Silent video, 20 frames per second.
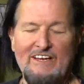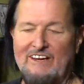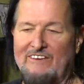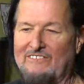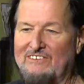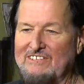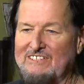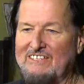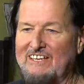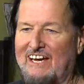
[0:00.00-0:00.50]
and it
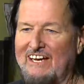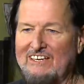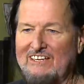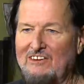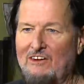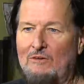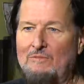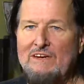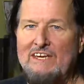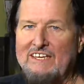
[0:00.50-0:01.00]
was like
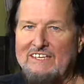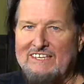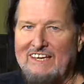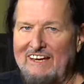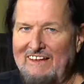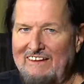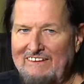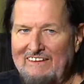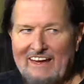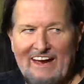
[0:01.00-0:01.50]
nobody
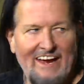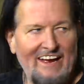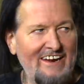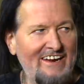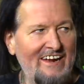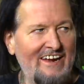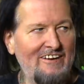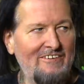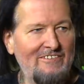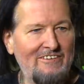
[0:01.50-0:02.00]
done
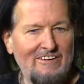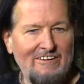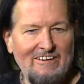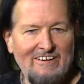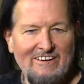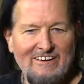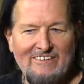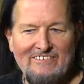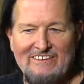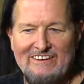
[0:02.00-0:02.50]
that
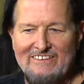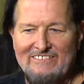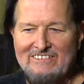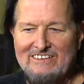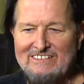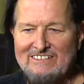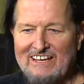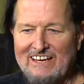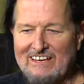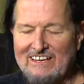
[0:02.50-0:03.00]
ever. I mean, it
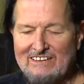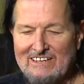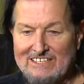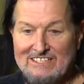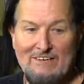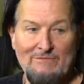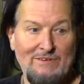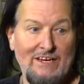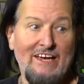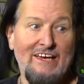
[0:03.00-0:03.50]
was like
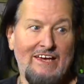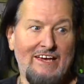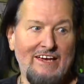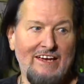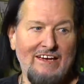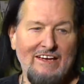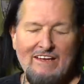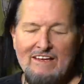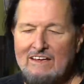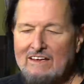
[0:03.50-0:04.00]
except Iggy.